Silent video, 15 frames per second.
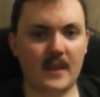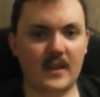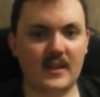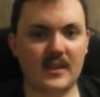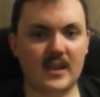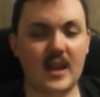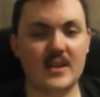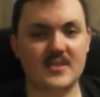
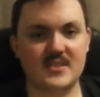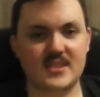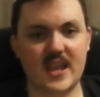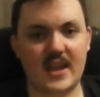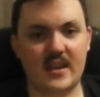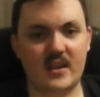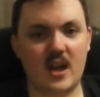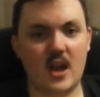cut his
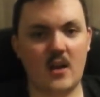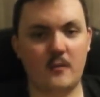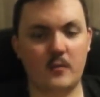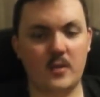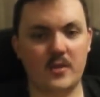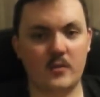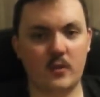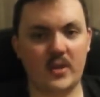attack in half
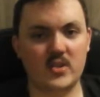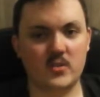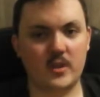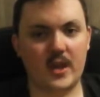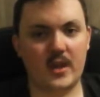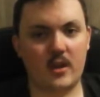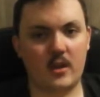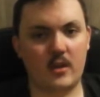with Great
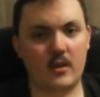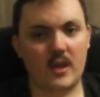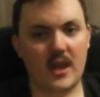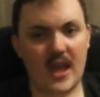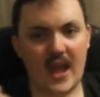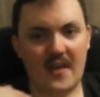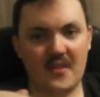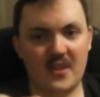Tornado,
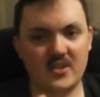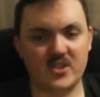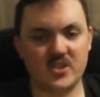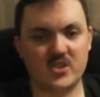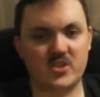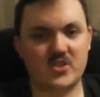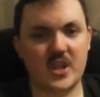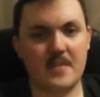and then
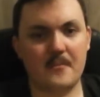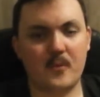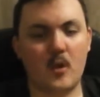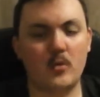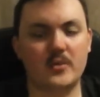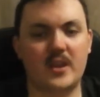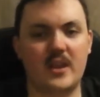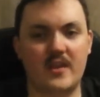just
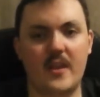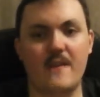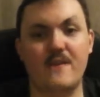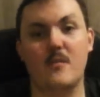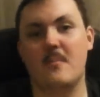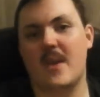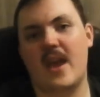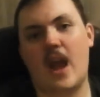steamrolled it, and then
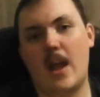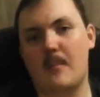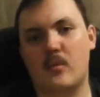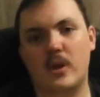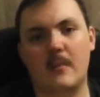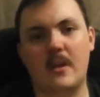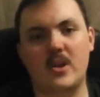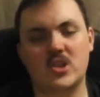from there I
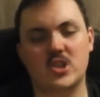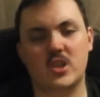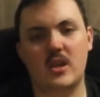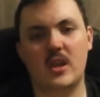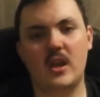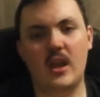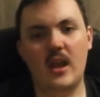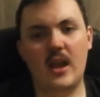pretty much
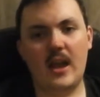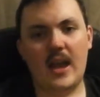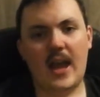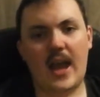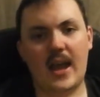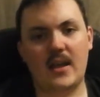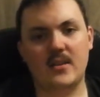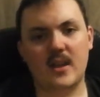
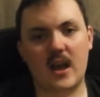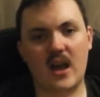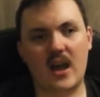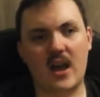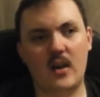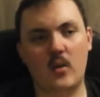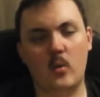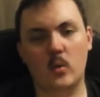had
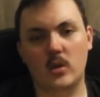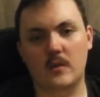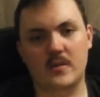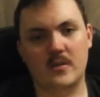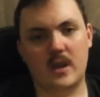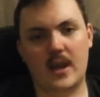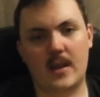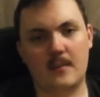all of it.
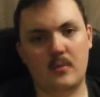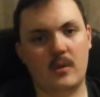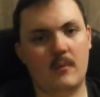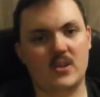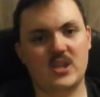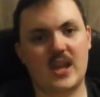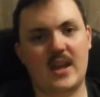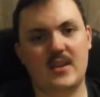I had pretty
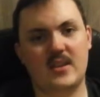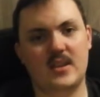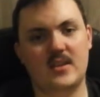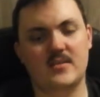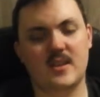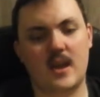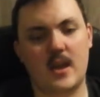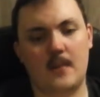much had
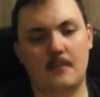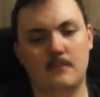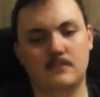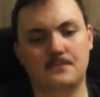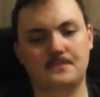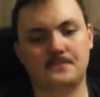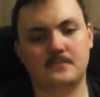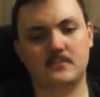his
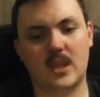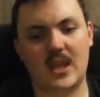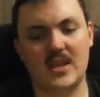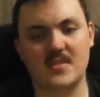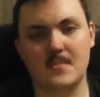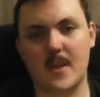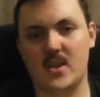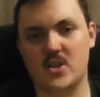
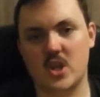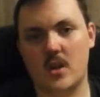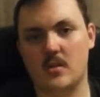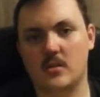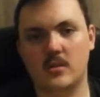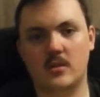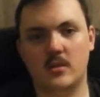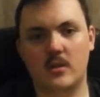measure
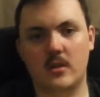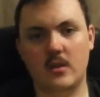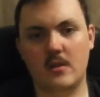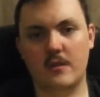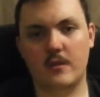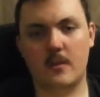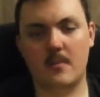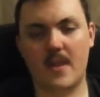
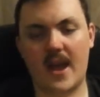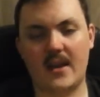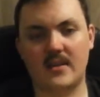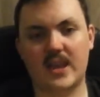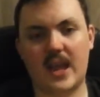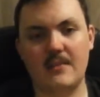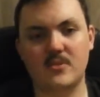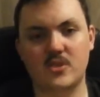from that.
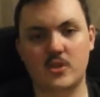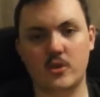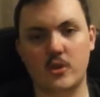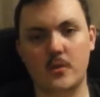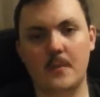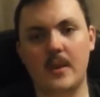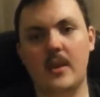Game 2,